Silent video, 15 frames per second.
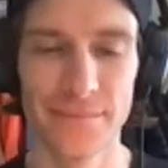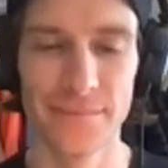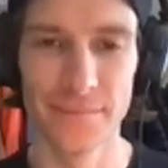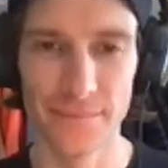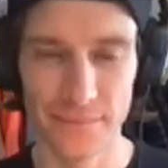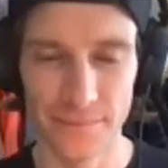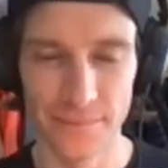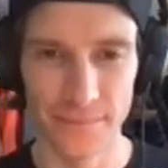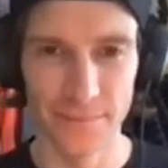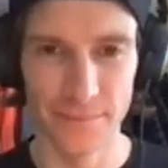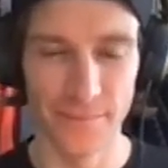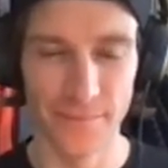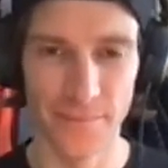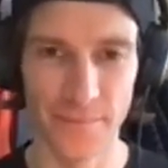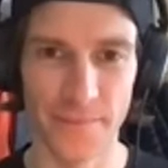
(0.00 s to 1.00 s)

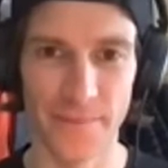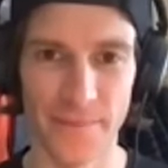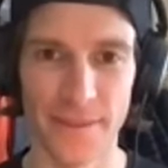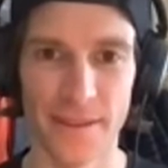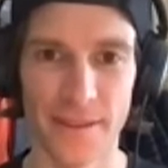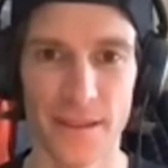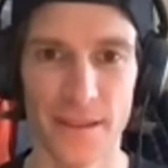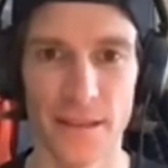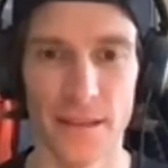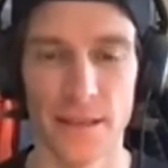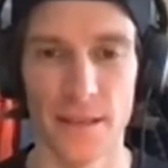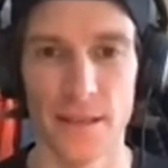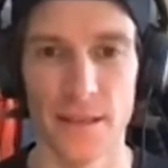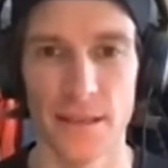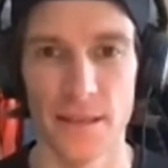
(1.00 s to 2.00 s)

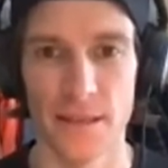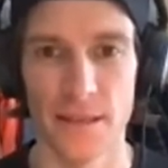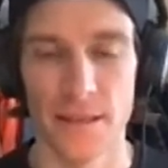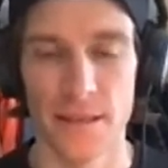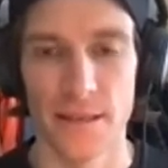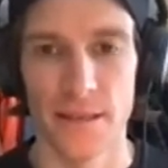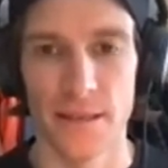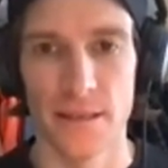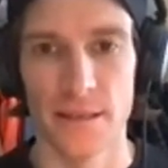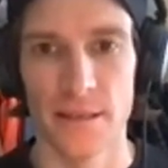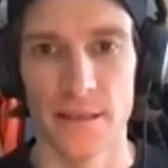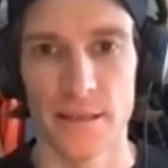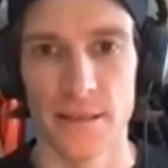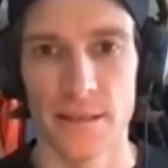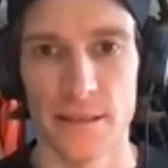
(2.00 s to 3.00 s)

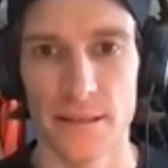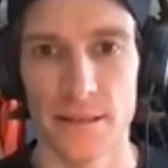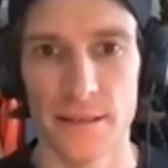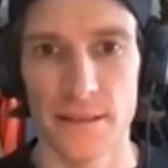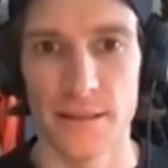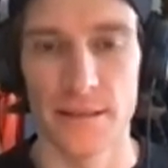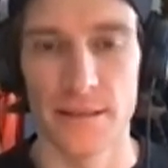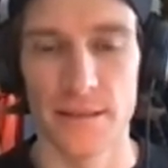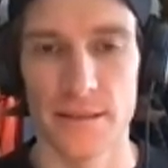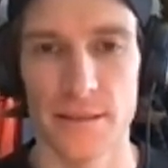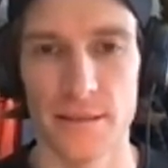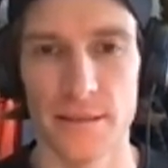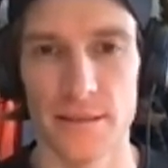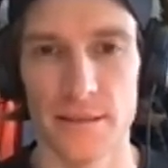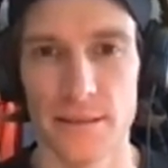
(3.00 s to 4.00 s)

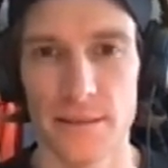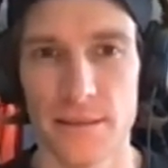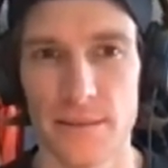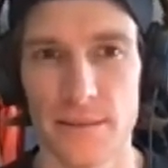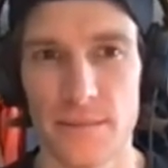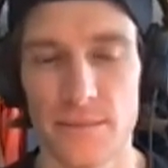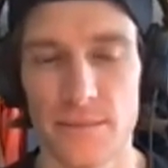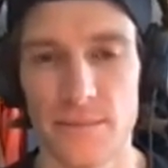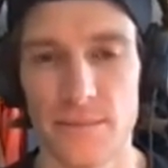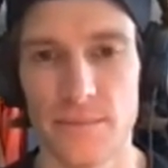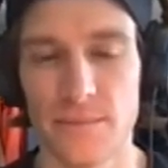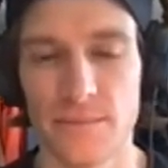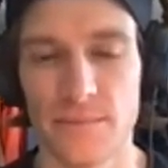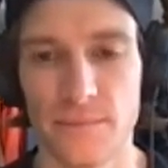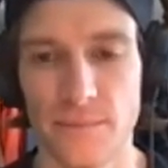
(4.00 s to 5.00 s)

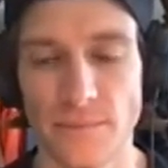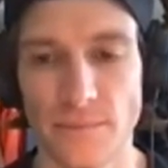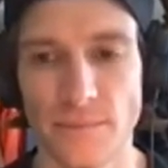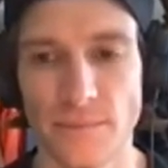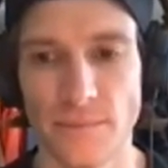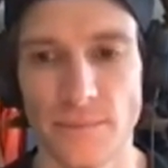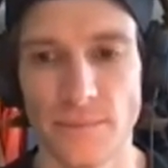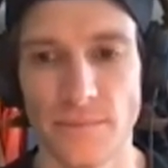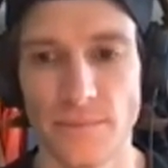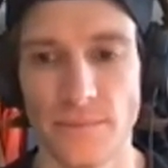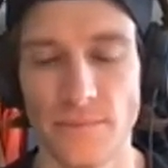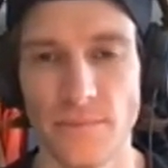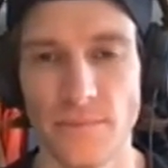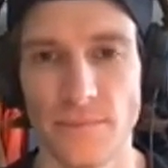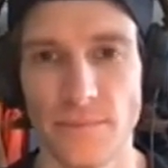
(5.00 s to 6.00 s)

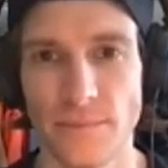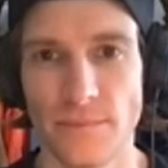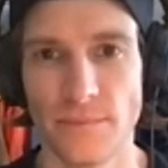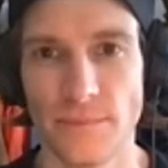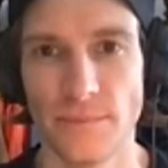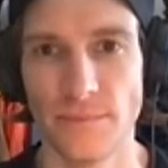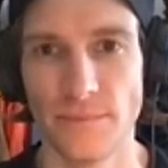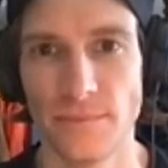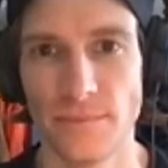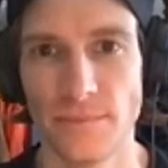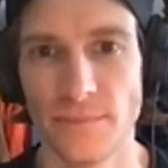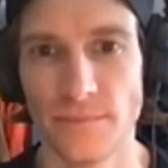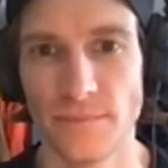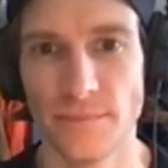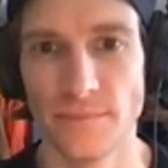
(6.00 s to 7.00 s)

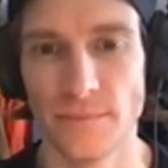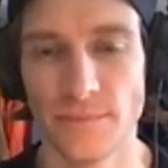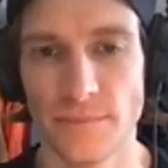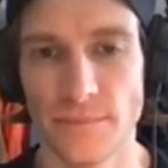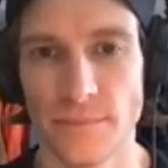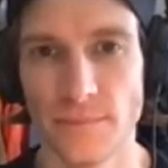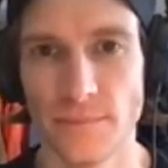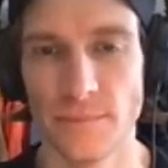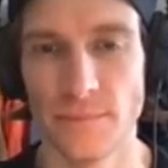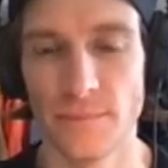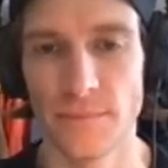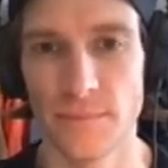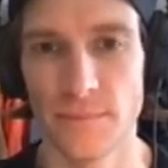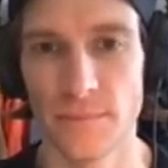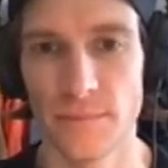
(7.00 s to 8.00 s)
This person isn't speaking.